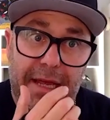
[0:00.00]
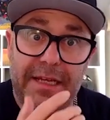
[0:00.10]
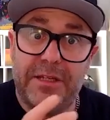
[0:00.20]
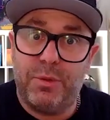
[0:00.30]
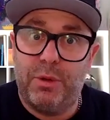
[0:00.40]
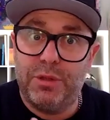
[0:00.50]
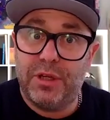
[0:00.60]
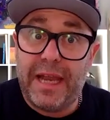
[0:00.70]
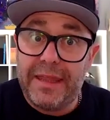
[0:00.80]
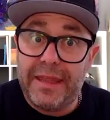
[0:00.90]
to also
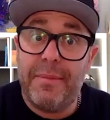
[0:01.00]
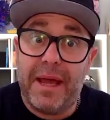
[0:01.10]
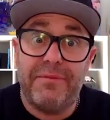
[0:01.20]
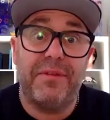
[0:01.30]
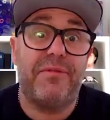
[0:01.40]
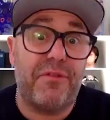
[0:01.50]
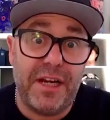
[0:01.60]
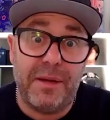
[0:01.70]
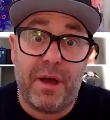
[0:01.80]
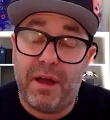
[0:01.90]
let them have the
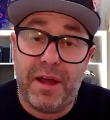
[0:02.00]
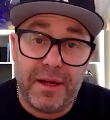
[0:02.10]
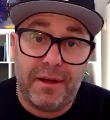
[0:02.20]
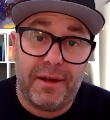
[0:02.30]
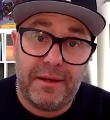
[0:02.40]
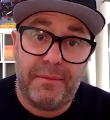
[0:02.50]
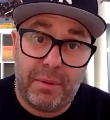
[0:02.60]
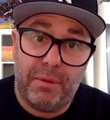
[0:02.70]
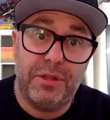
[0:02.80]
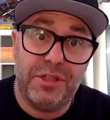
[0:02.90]
freedom, I
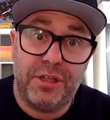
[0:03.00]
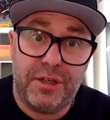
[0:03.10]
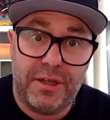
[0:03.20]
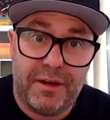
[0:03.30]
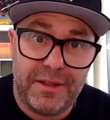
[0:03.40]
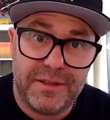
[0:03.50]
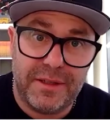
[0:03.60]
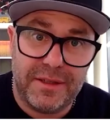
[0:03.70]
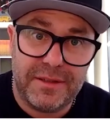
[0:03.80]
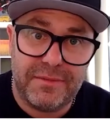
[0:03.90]
applaud you. You know,
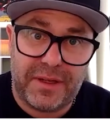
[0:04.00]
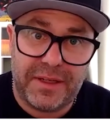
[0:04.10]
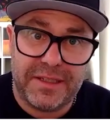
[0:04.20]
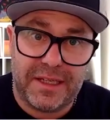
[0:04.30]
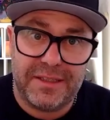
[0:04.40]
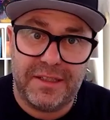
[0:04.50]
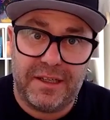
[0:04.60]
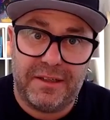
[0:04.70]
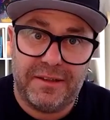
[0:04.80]
it's fantastic.